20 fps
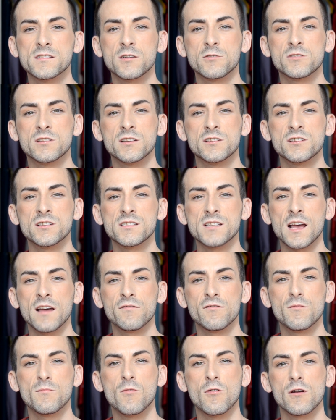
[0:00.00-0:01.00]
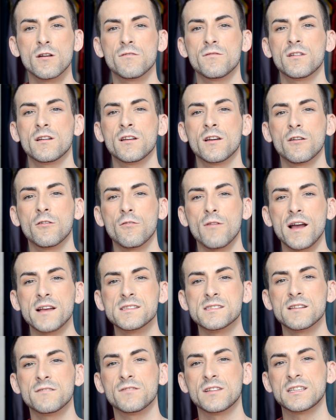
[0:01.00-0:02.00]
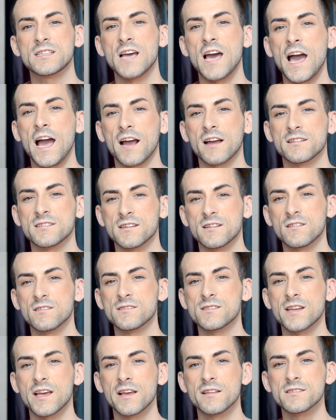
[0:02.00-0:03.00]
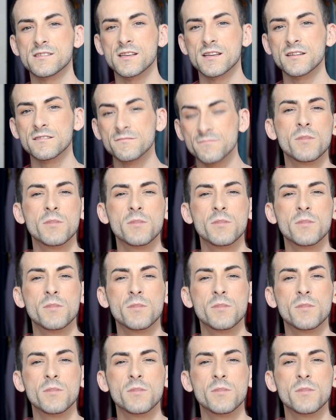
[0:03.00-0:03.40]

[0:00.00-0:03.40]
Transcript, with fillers: So to just have more of an aggressive attack to his dancing.